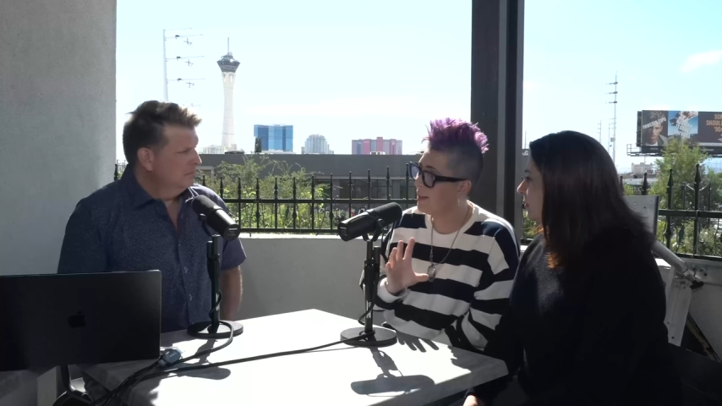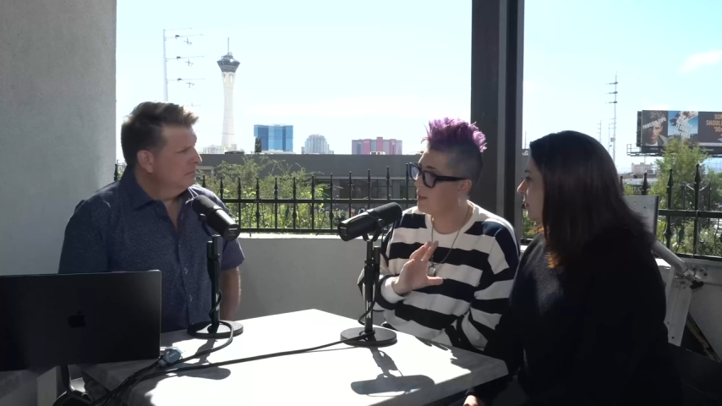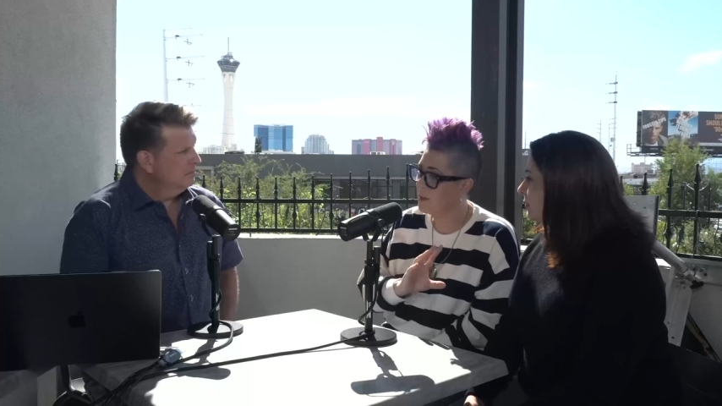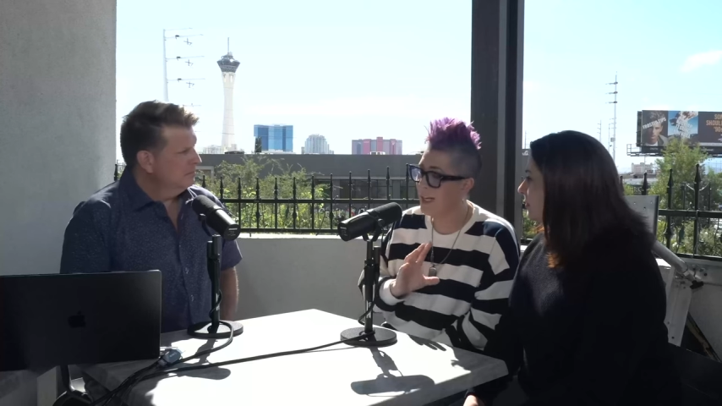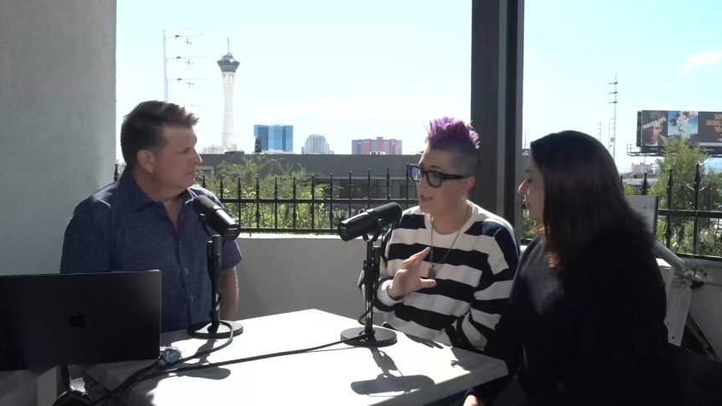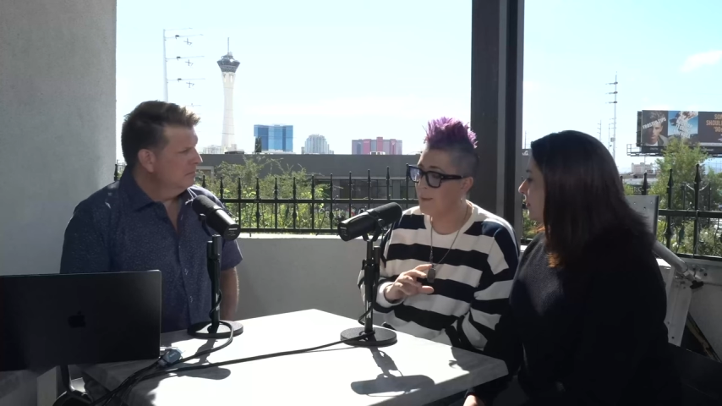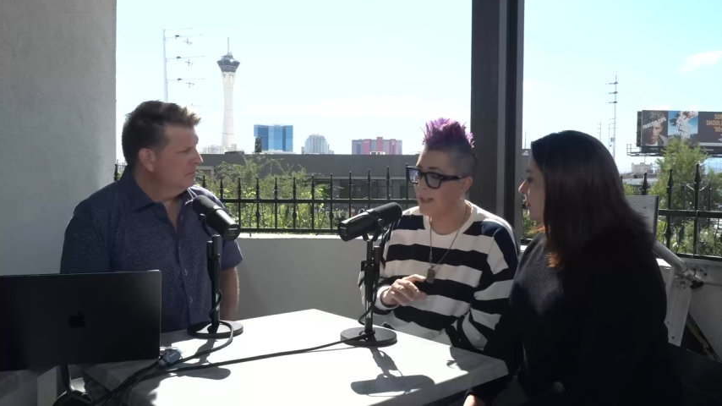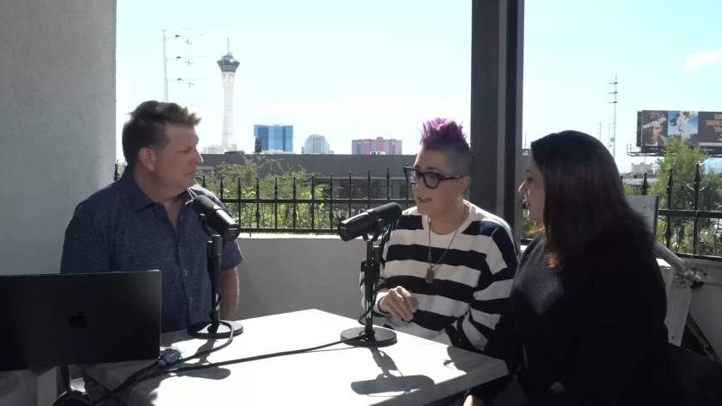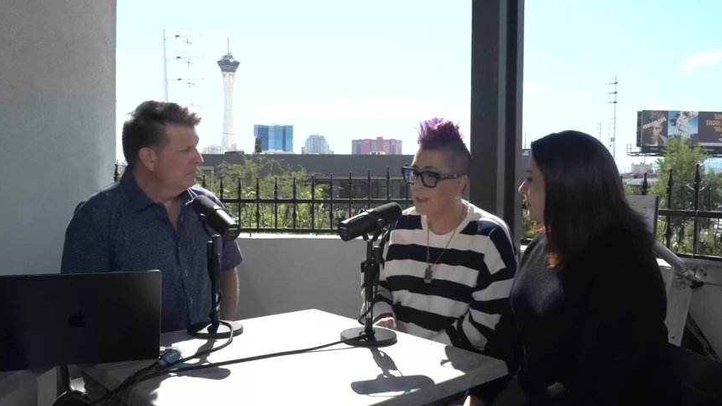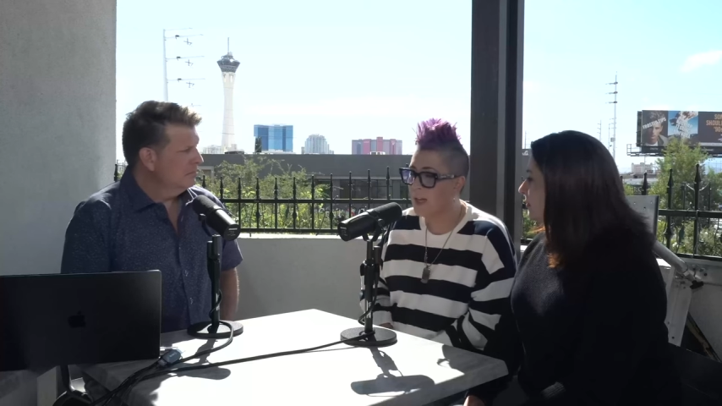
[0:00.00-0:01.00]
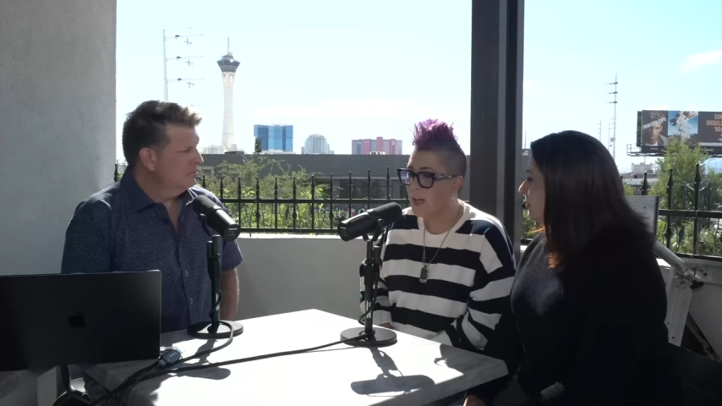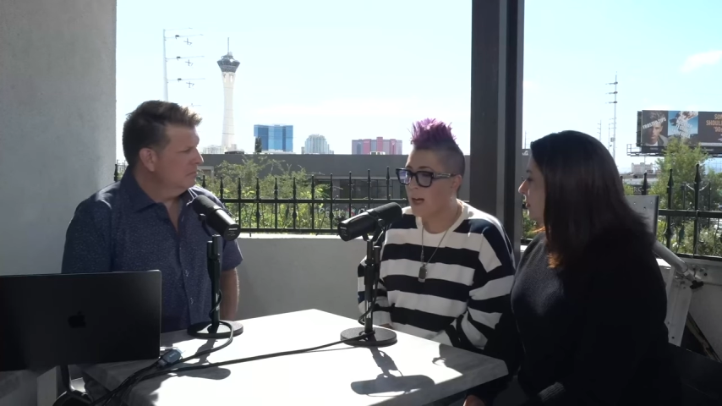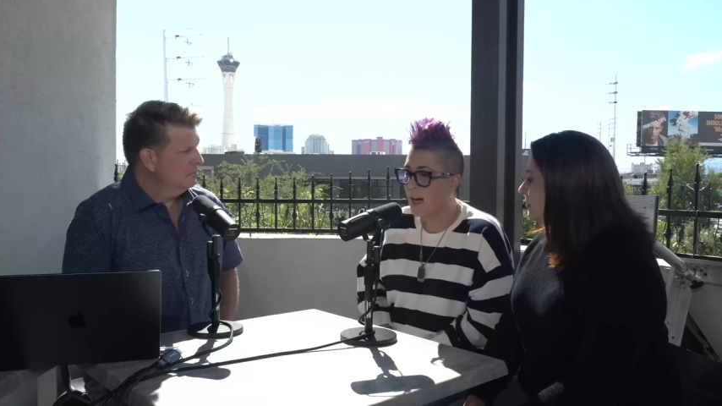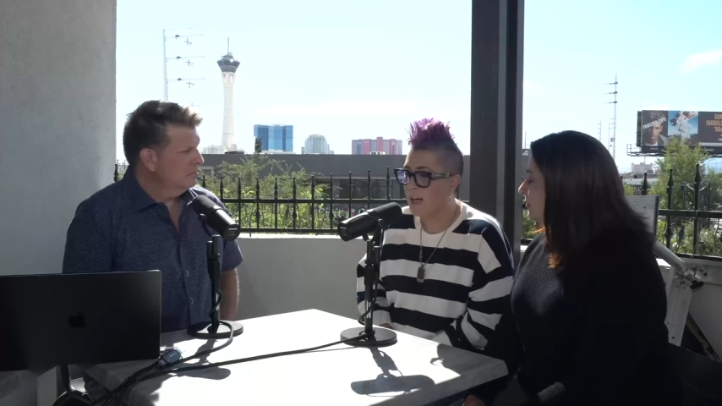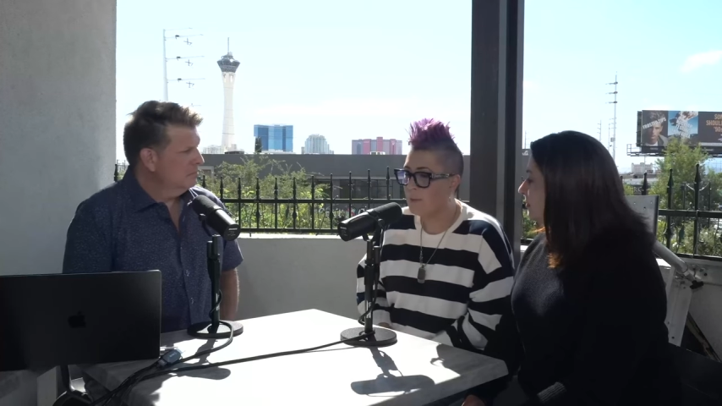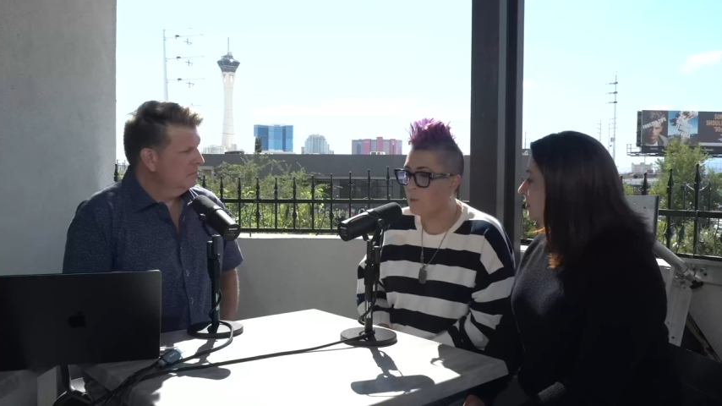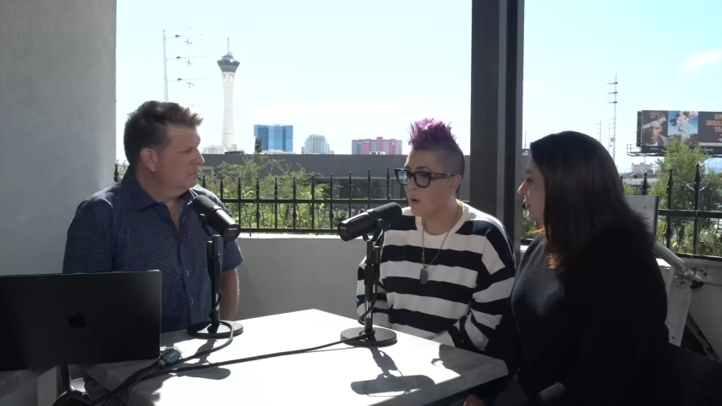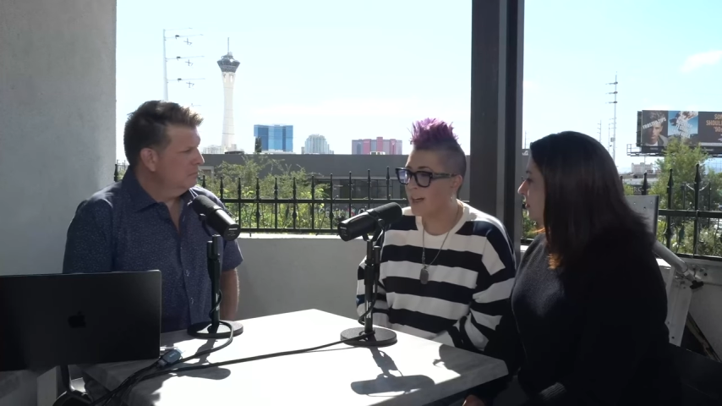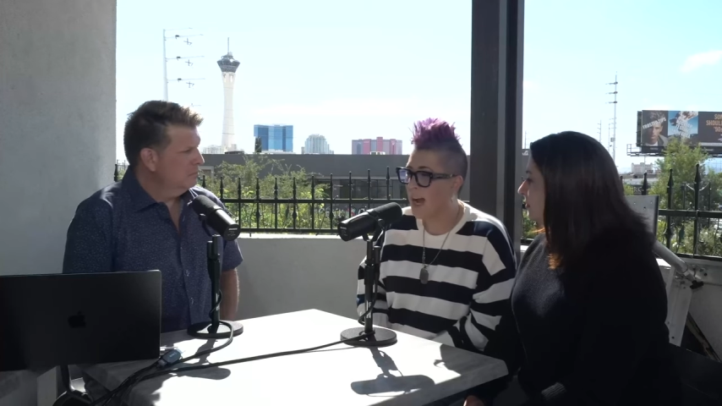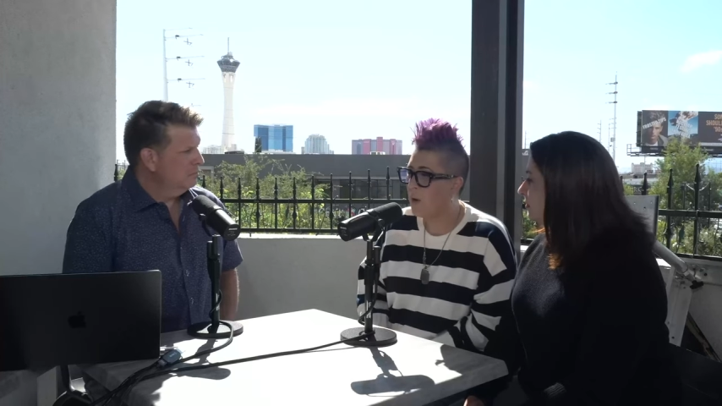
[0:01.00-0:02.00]
Speaker 1: those aspects. Um, we're
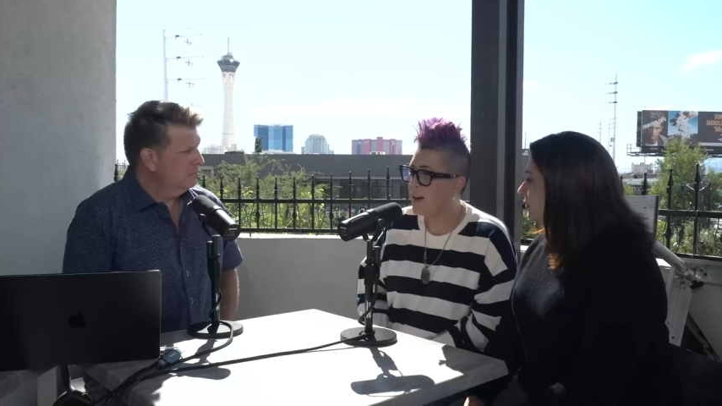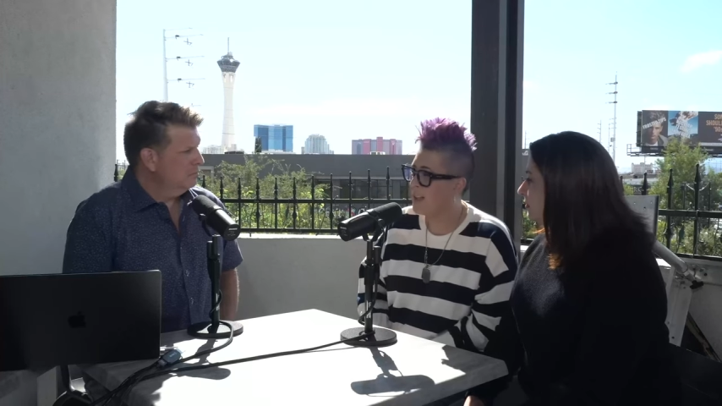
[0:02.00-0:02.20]
now in our